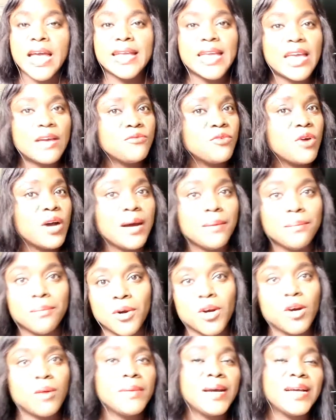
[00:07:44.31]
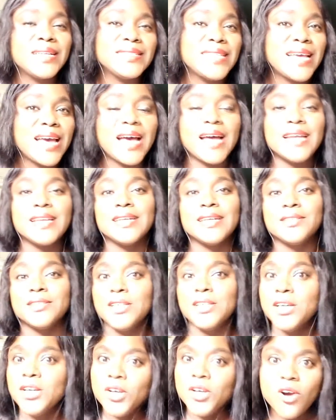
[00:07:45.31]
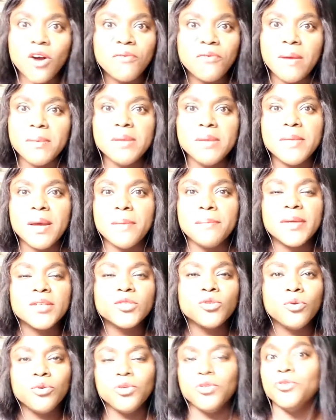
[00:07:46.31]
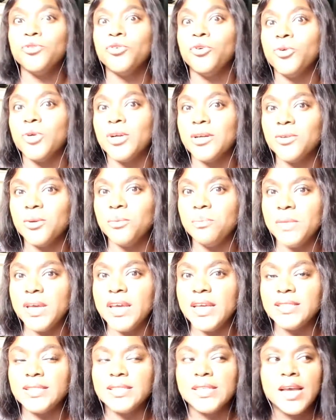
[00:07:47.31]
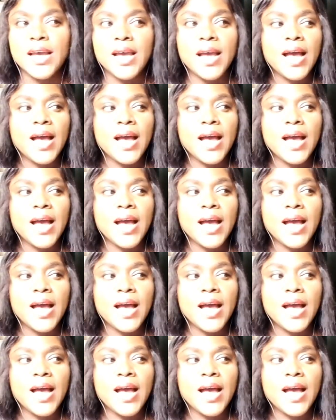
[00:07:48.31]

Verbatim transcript: get for her mom her dad and family members who you know you're going to meet